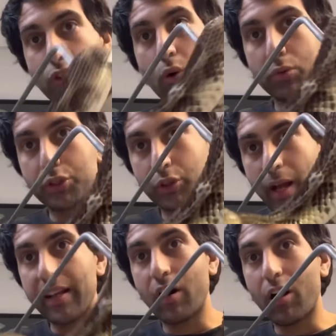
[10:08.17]
"Don't
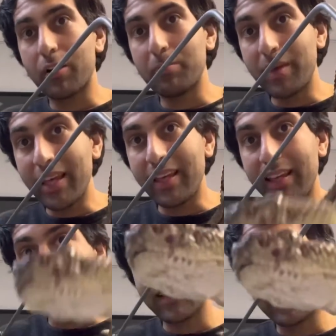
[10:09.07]
Tread on Me"
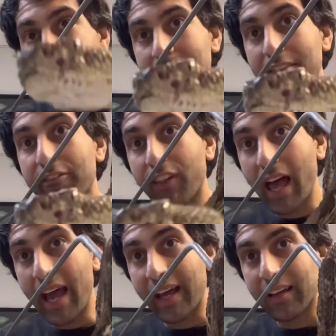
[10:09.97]

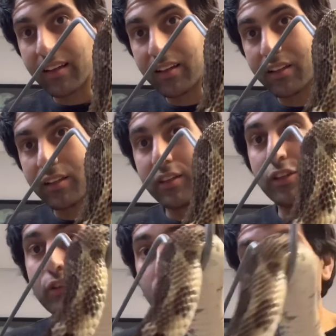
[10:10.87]
flag.
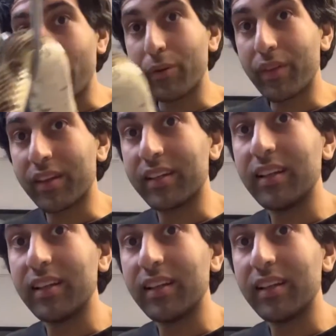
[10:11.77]
You know the